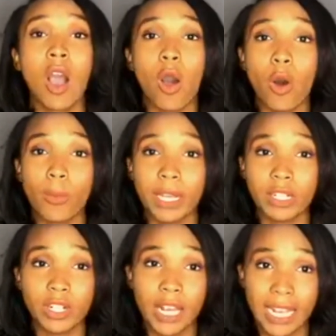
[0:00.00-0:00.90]
Homelander
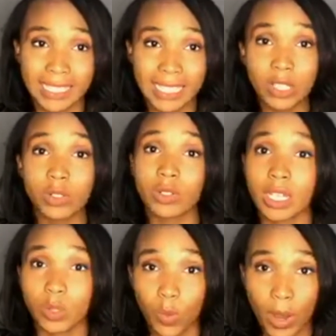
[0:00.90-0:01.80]
has killed his
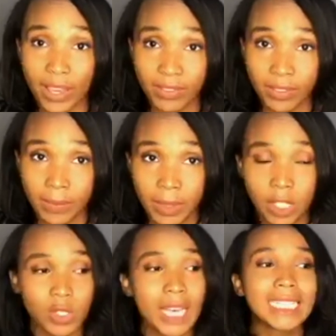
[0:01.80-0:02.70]
wife. So
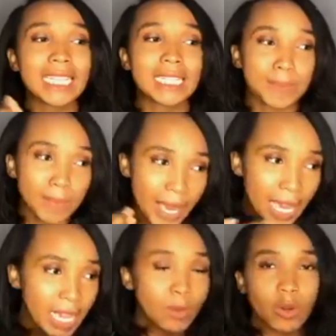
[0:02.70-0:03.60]
that's his
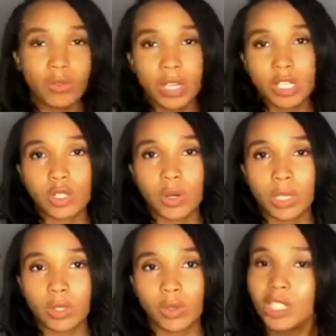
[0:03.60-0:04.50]
main motivation going
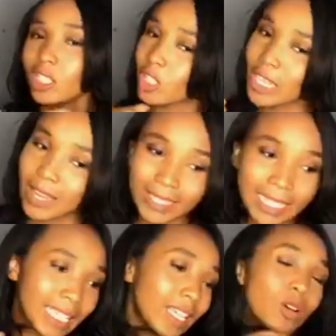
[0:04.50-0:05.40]
through. He's just out to
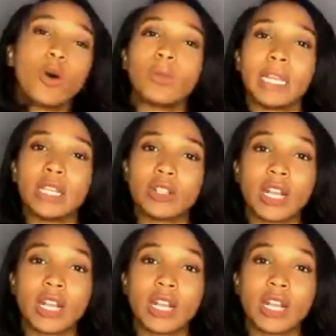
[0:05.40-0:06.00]
get Homelander.